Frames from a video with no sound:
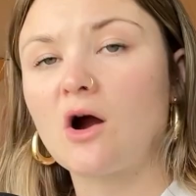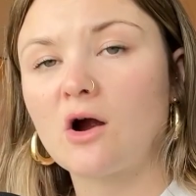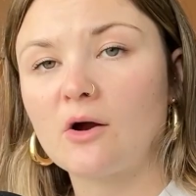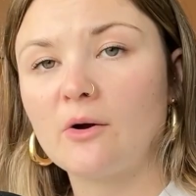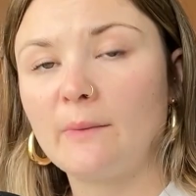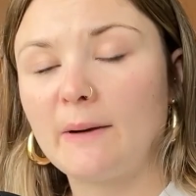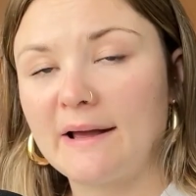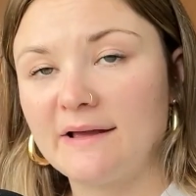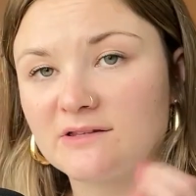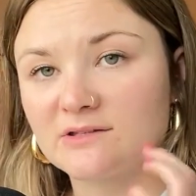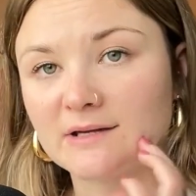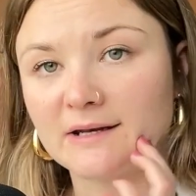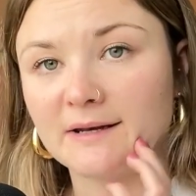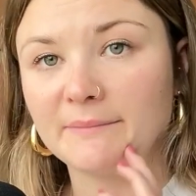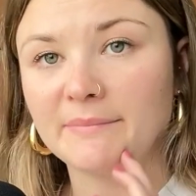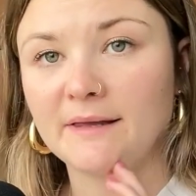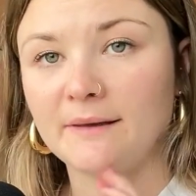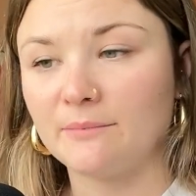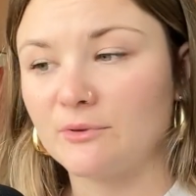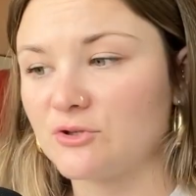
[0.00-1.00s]
ROI is going
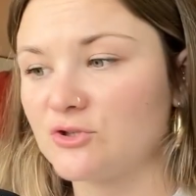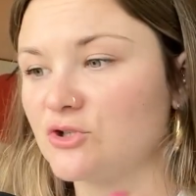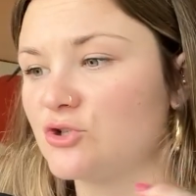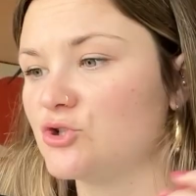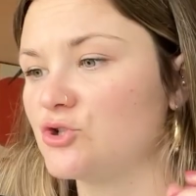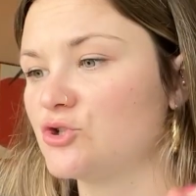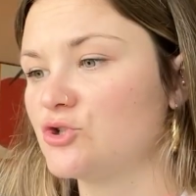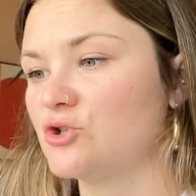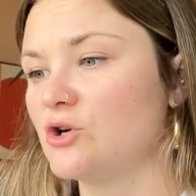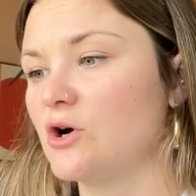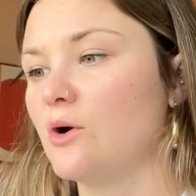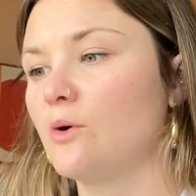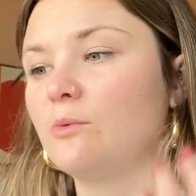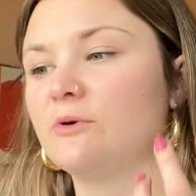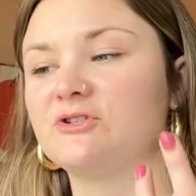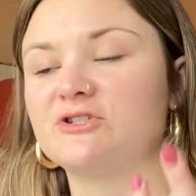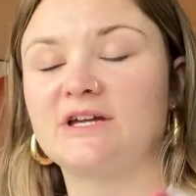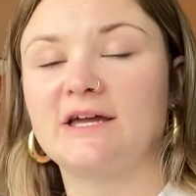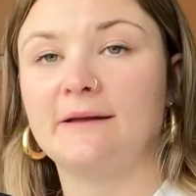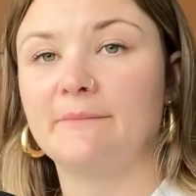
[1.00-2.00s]
to be able to show
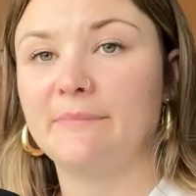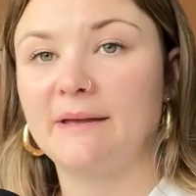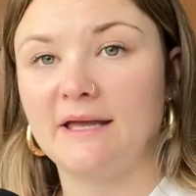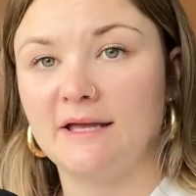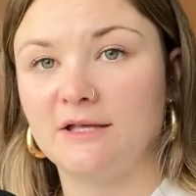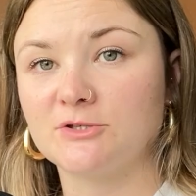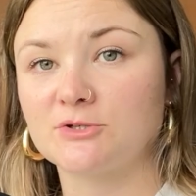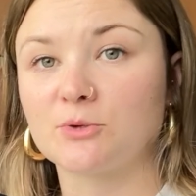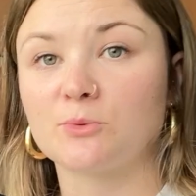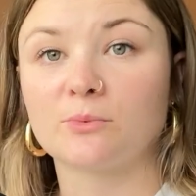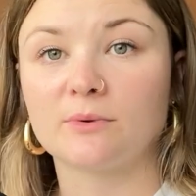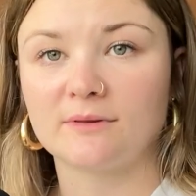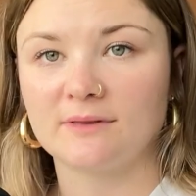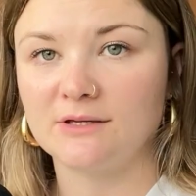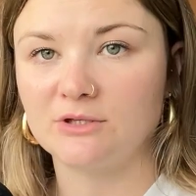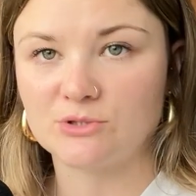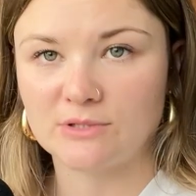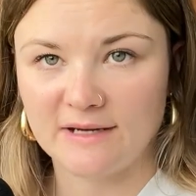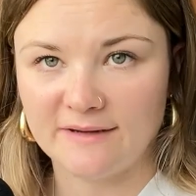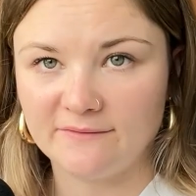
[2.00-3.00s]
which campaigns are
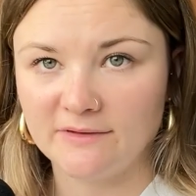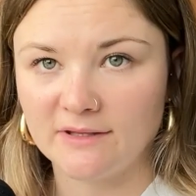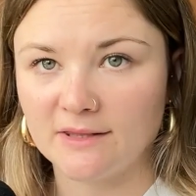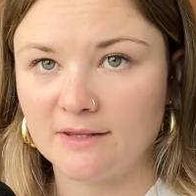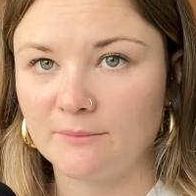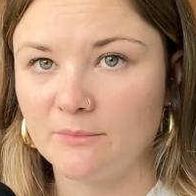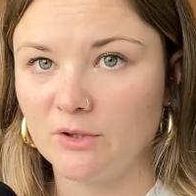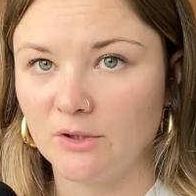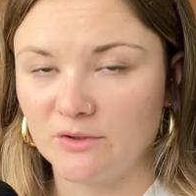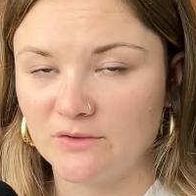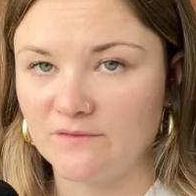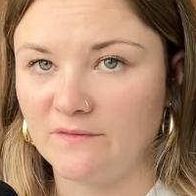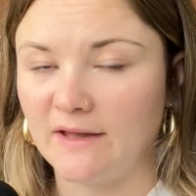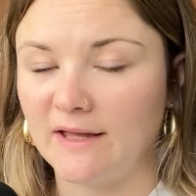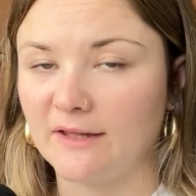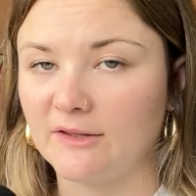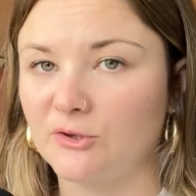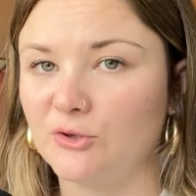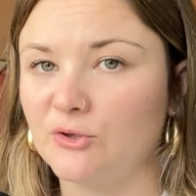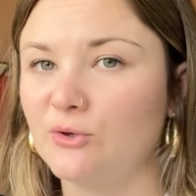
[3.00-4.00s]
really driving the most
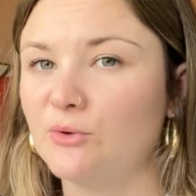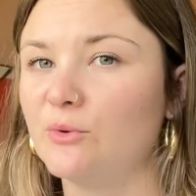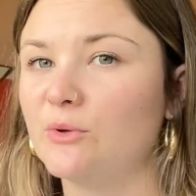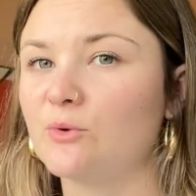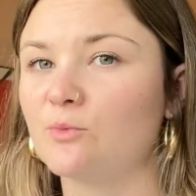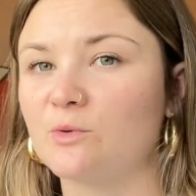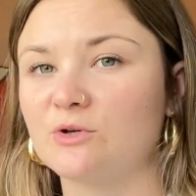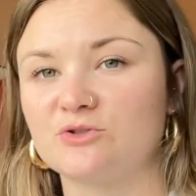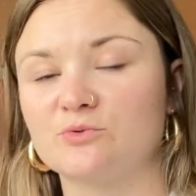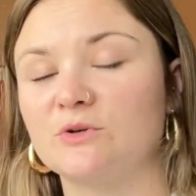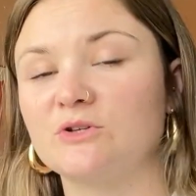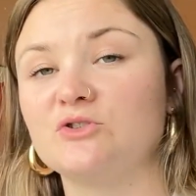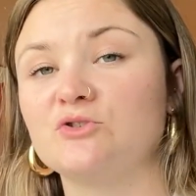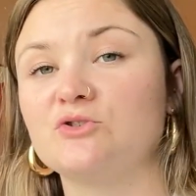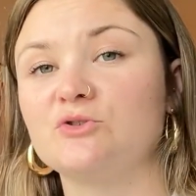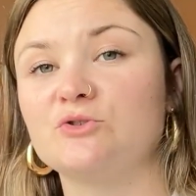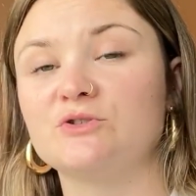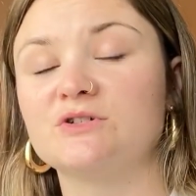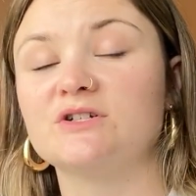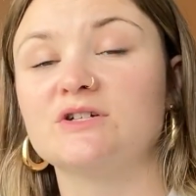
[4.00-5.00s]
value and which
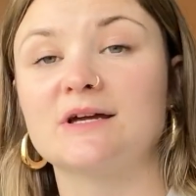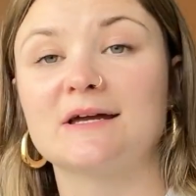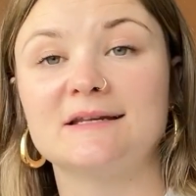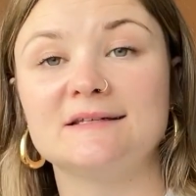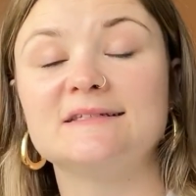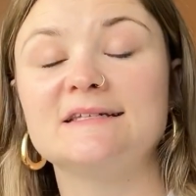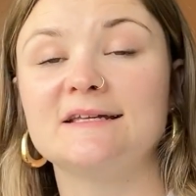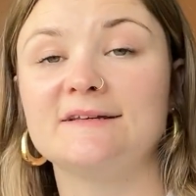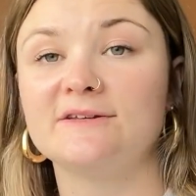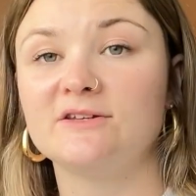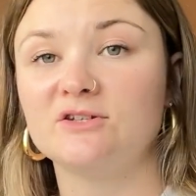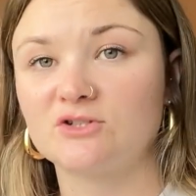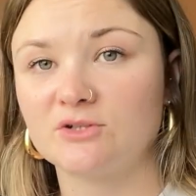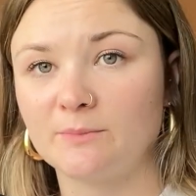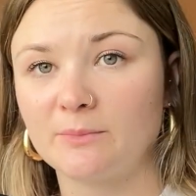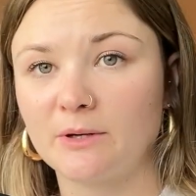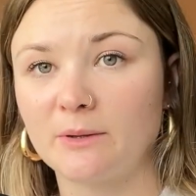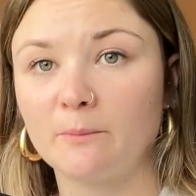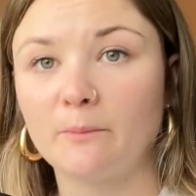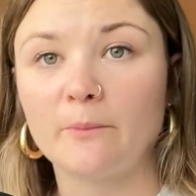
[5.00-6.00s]
ones you should continue
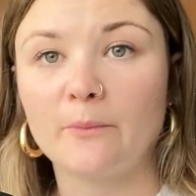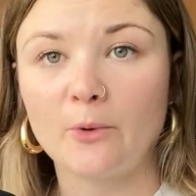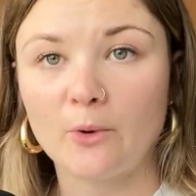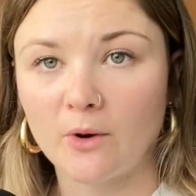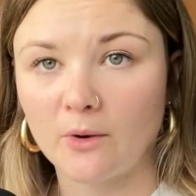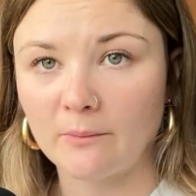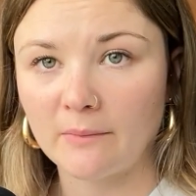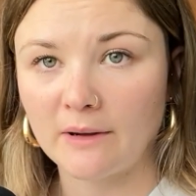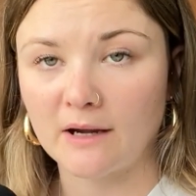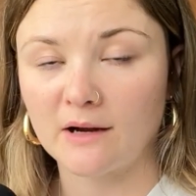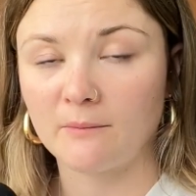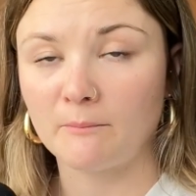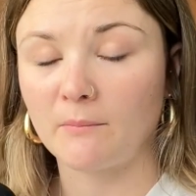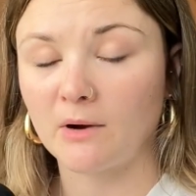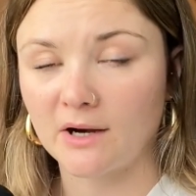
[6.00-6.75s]
to put more